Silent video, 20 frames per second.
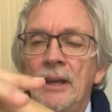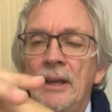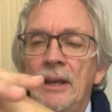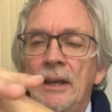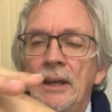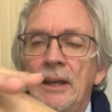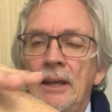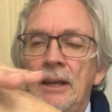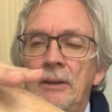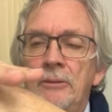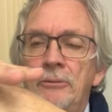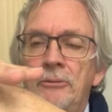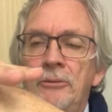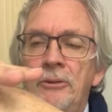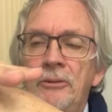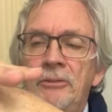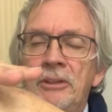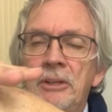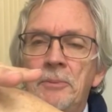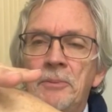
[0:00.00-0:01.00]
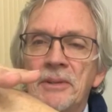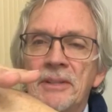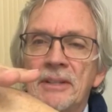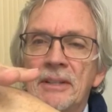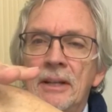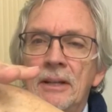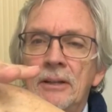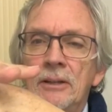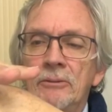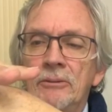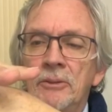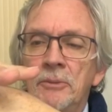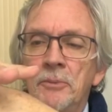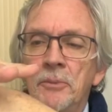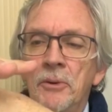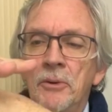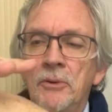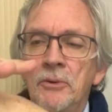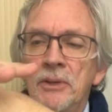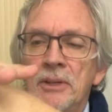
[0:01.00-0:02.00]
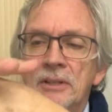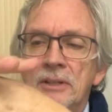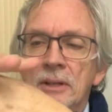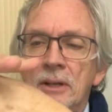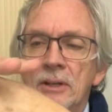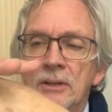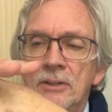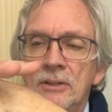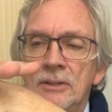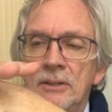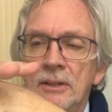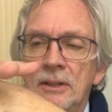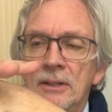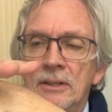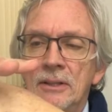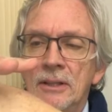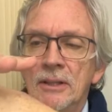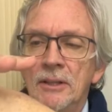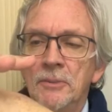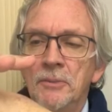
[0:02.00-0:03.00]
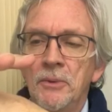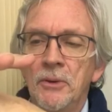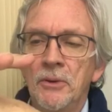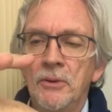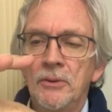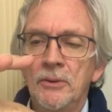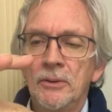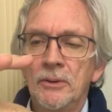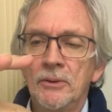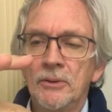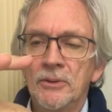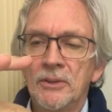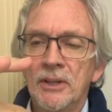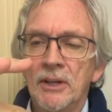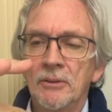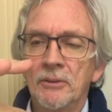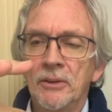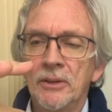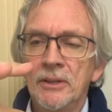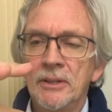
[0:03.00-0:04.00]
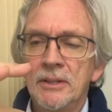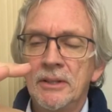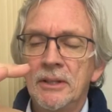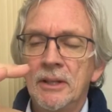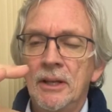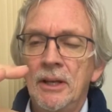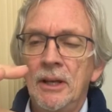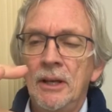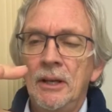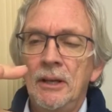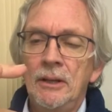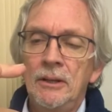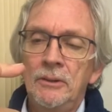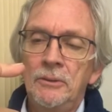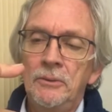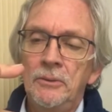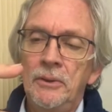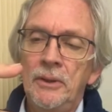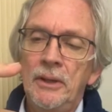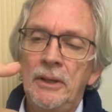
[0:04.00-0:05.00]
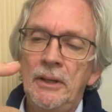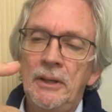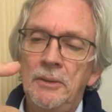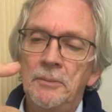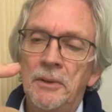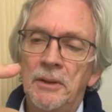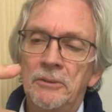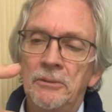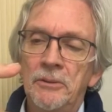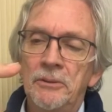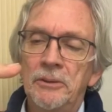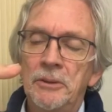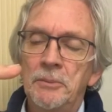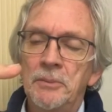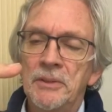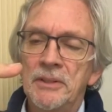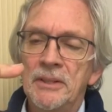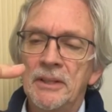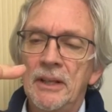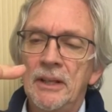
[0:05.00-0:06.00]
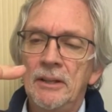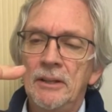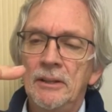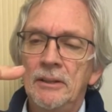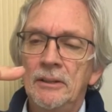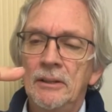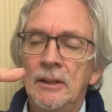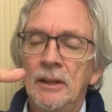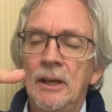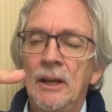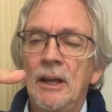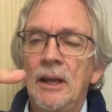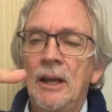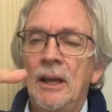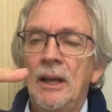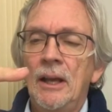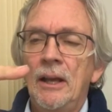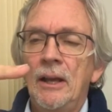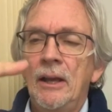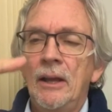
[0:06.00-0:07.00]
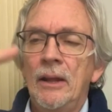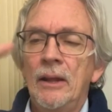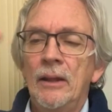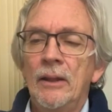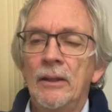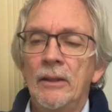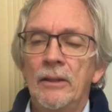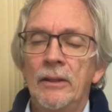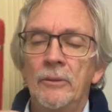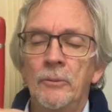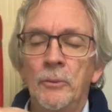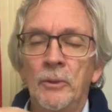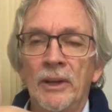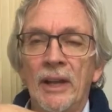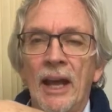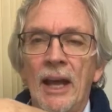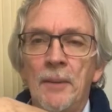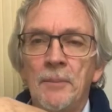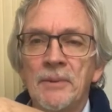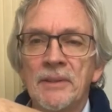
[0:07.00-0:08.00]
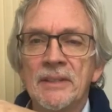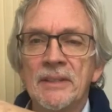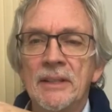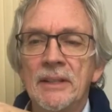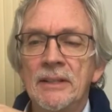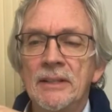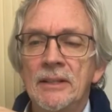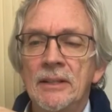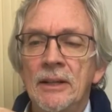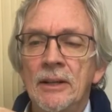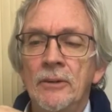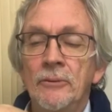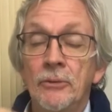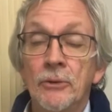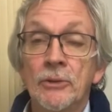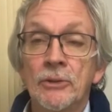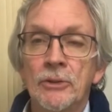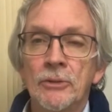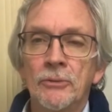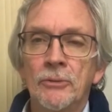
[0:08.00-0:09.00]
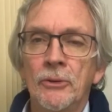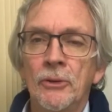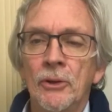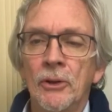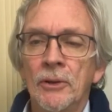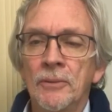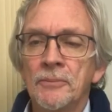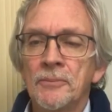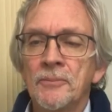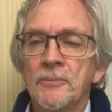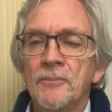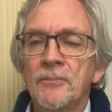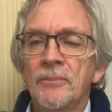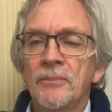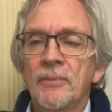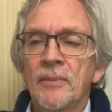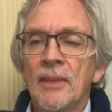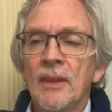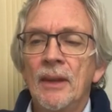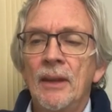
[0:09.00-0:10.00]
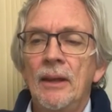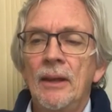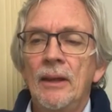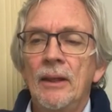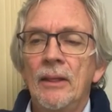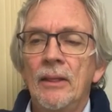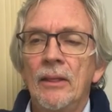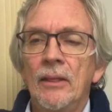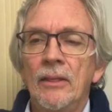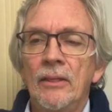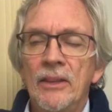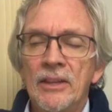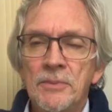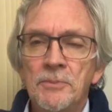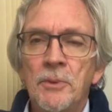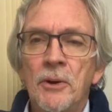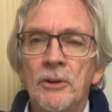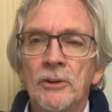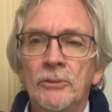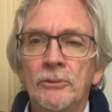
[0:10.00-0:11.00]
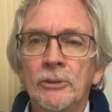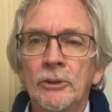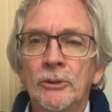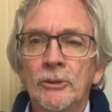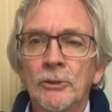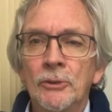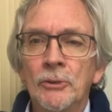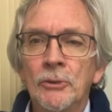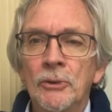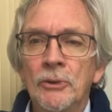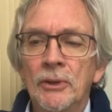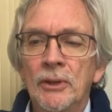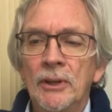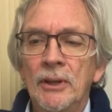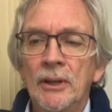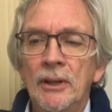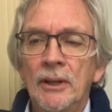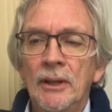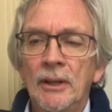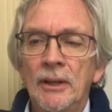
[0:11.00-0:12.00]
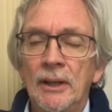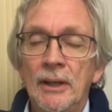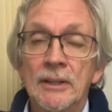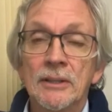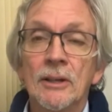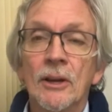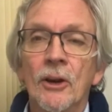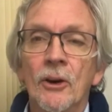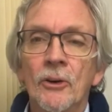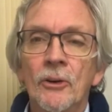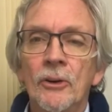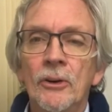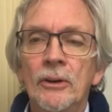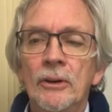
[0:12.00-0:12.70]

If 50% of the bone is lost, let's say the bone goes down this way, about 50%, what happens is, first of all, this part of the tooth gets longer,